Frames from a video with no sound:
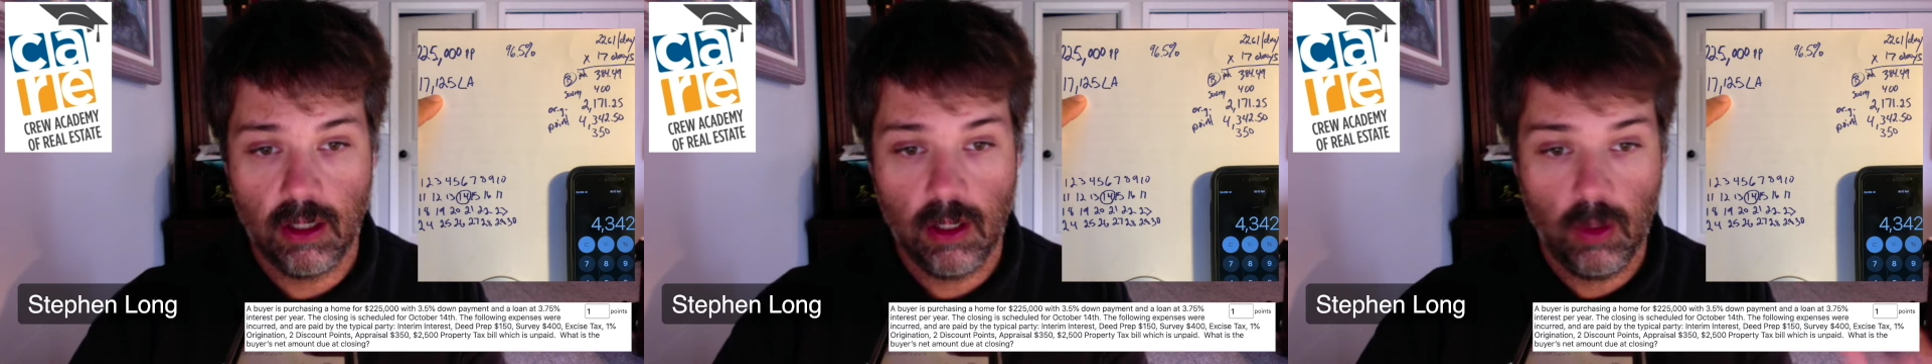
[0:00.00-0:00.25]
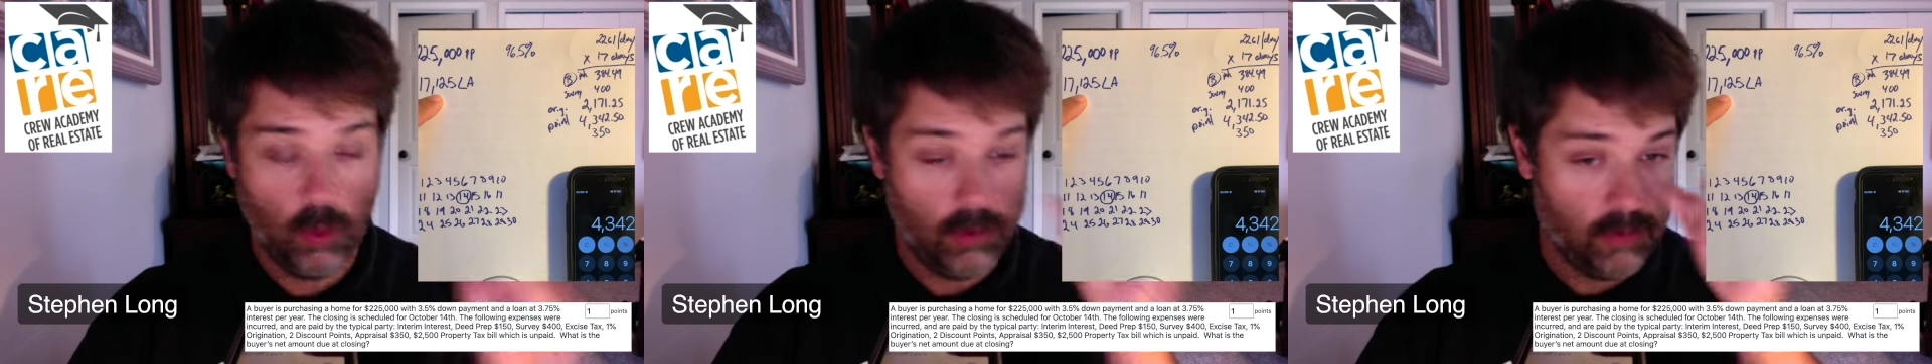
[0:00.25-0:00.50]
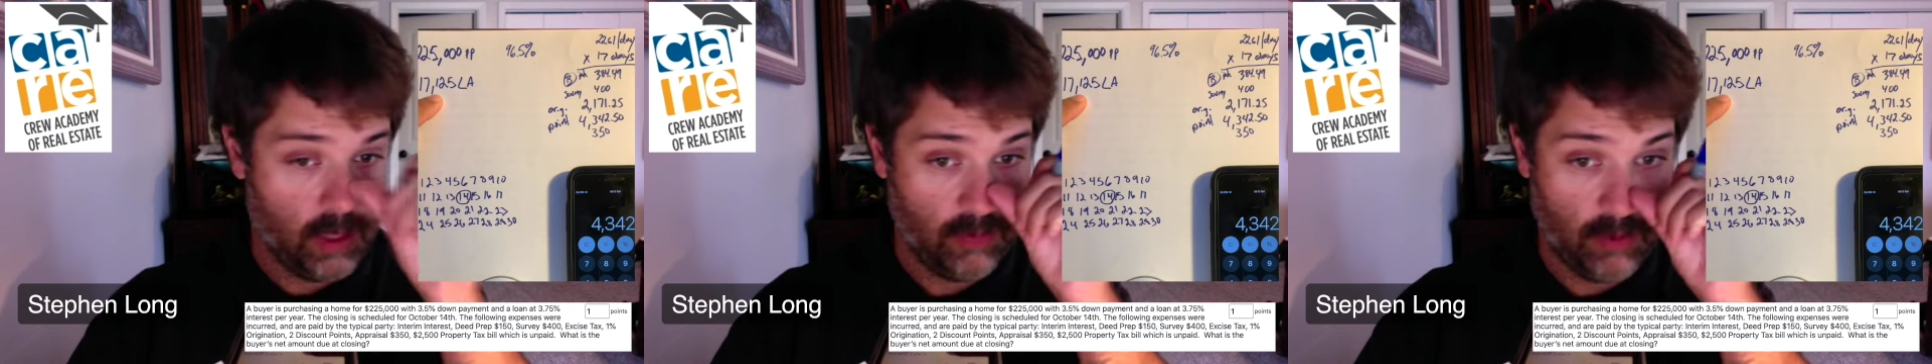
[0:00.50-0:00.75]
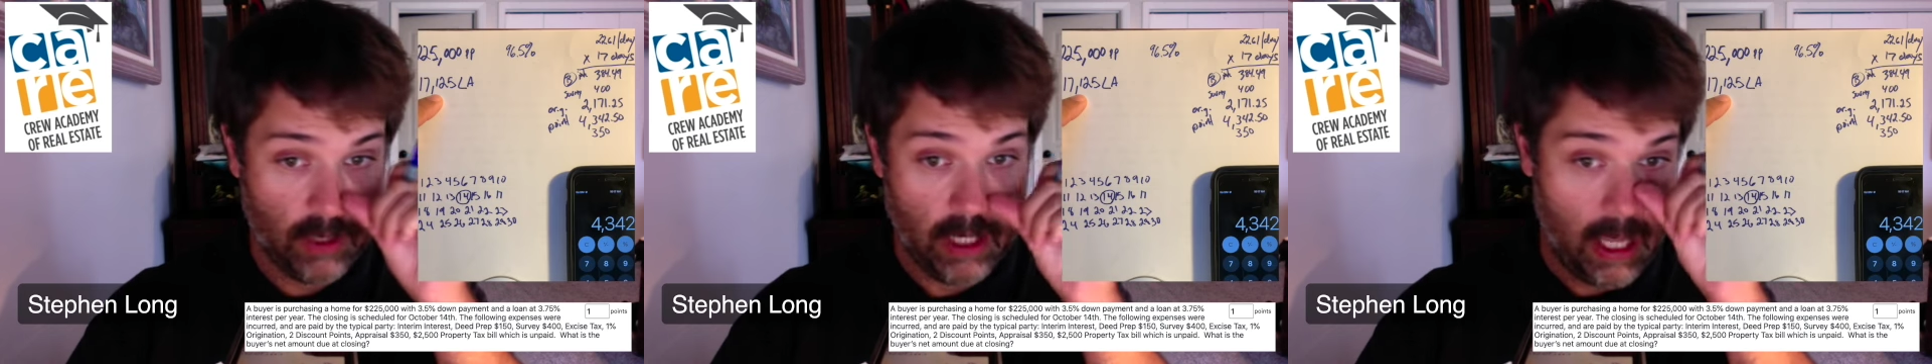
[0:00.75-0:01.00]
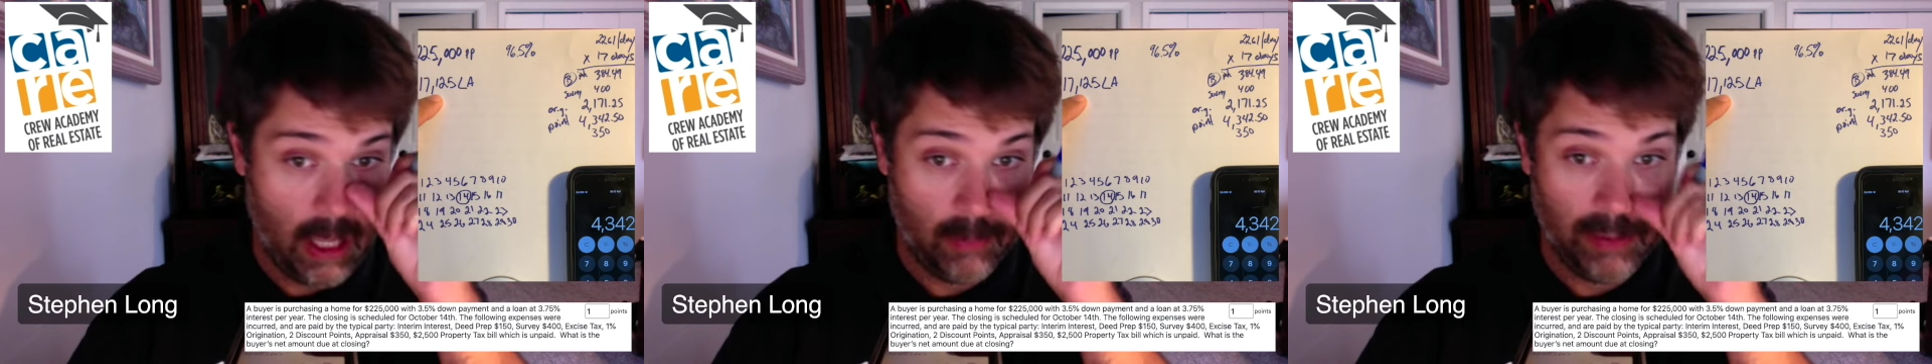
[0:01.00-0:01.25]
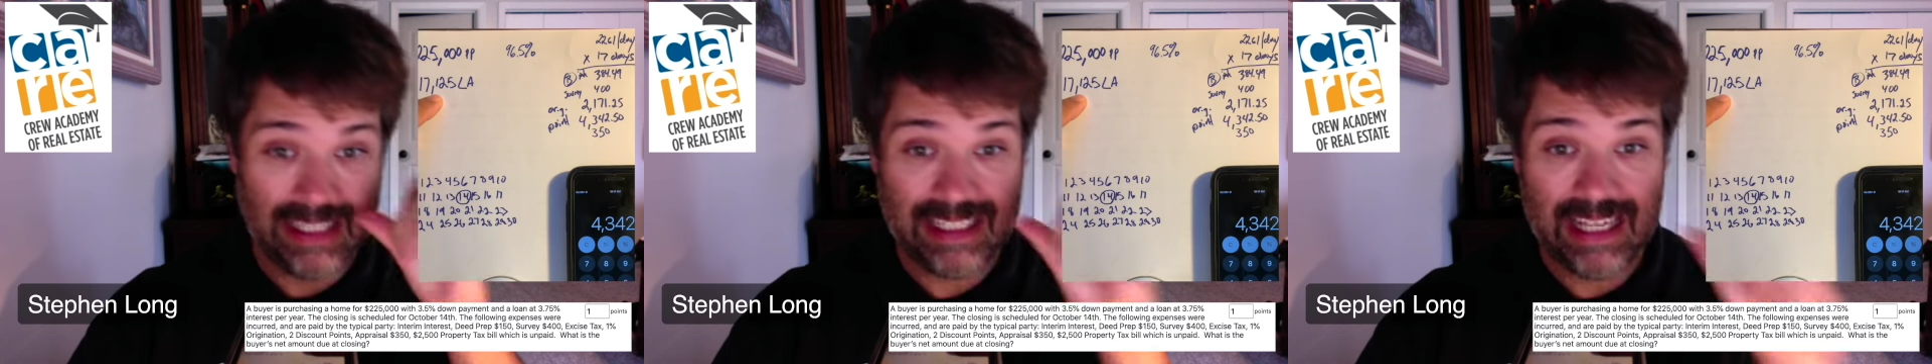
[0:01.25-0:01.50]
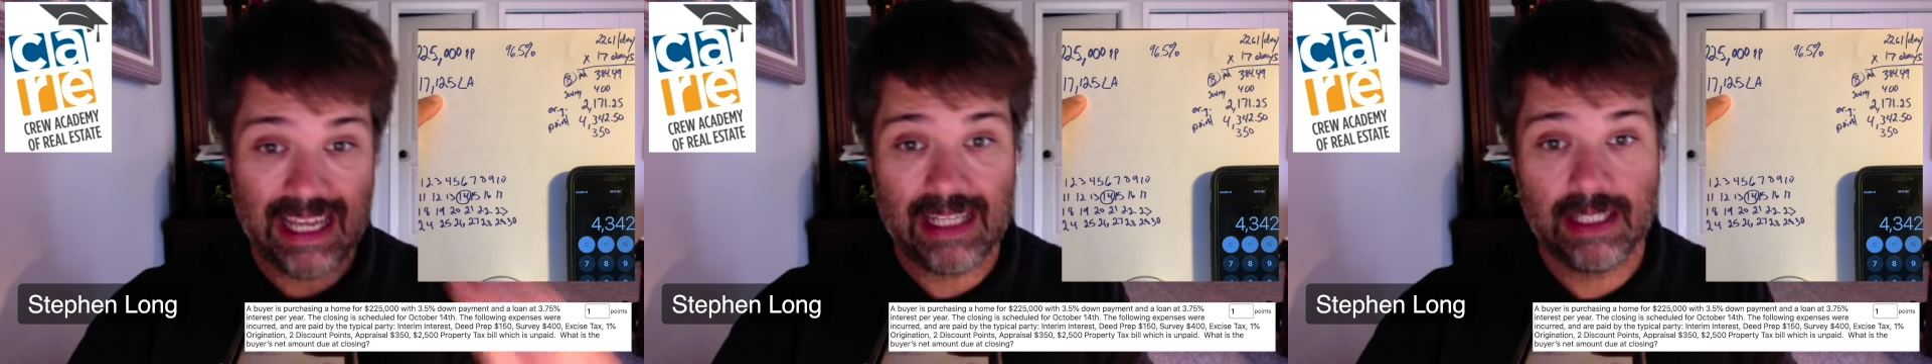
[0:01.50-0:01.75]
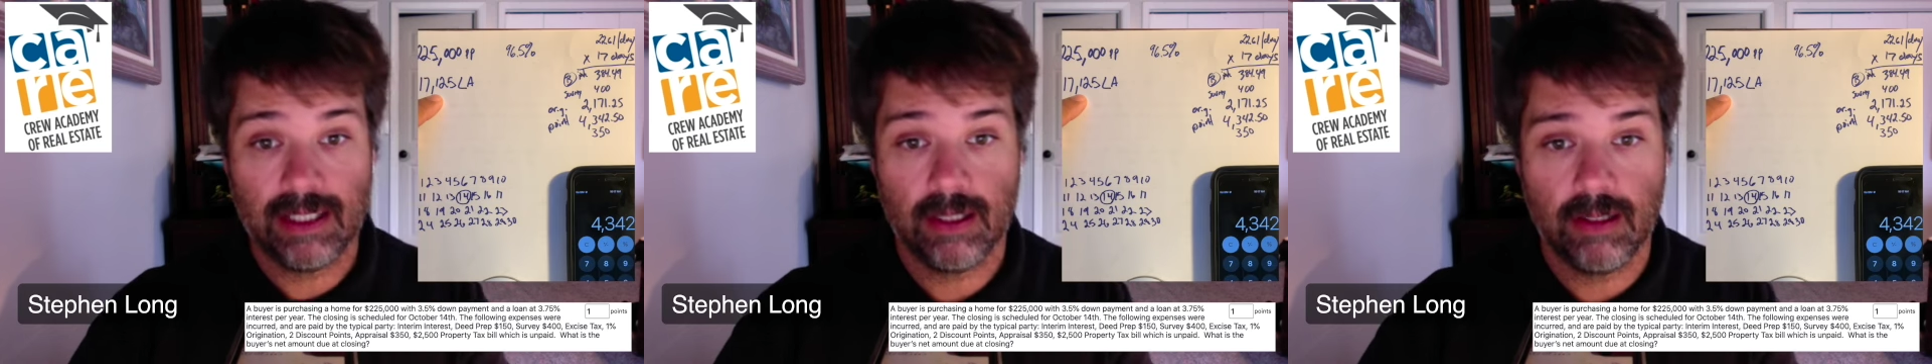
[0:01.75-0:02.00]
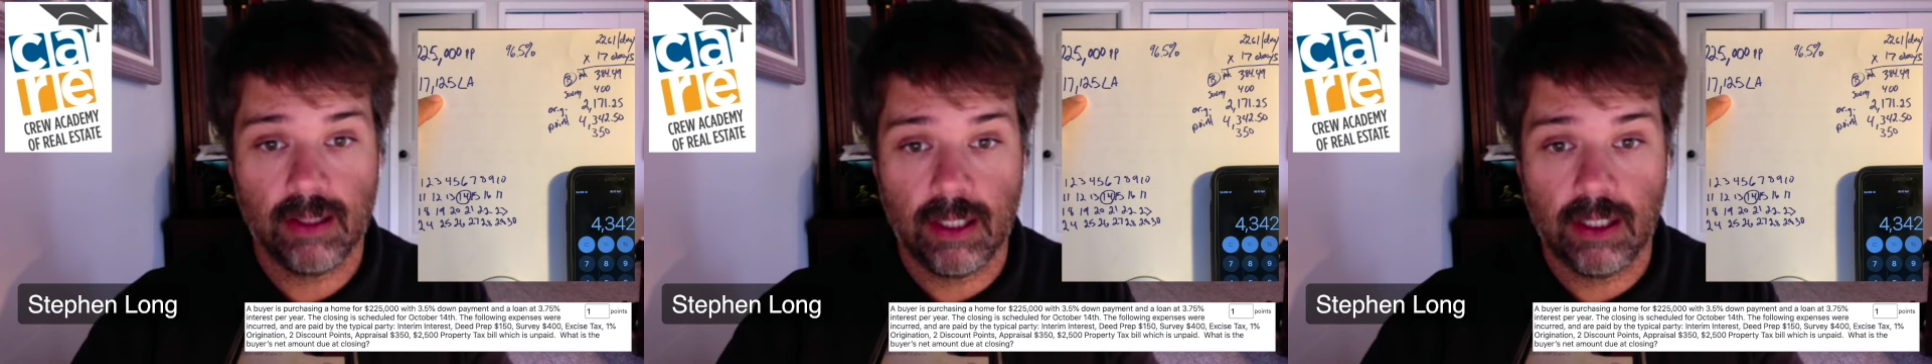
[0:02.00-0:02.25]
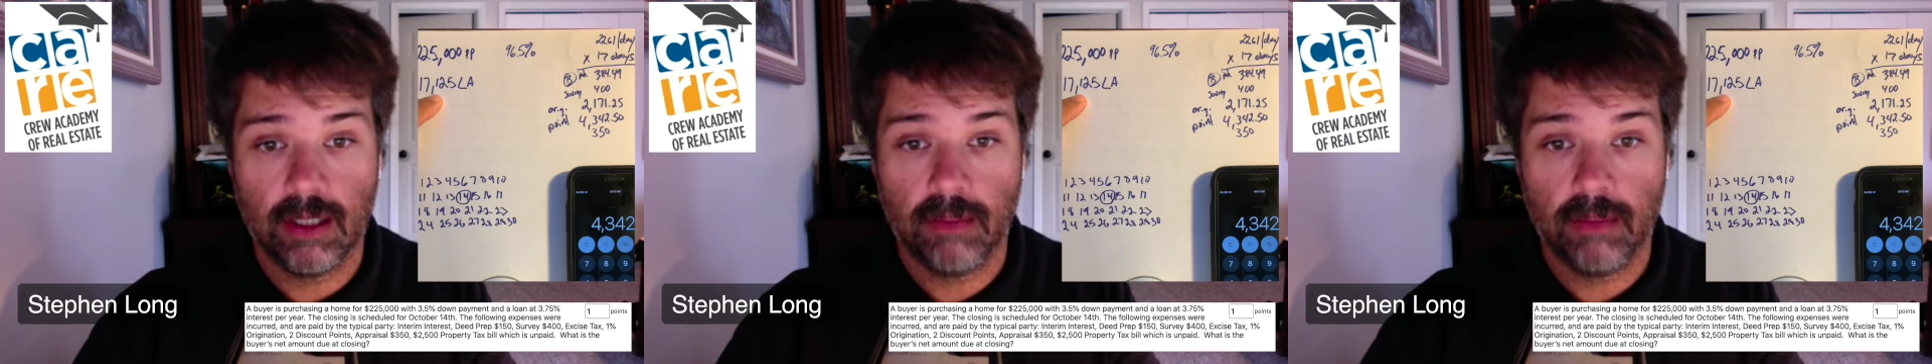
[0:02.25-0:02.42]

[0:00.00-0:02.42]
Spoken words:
we've got to figure out how many days the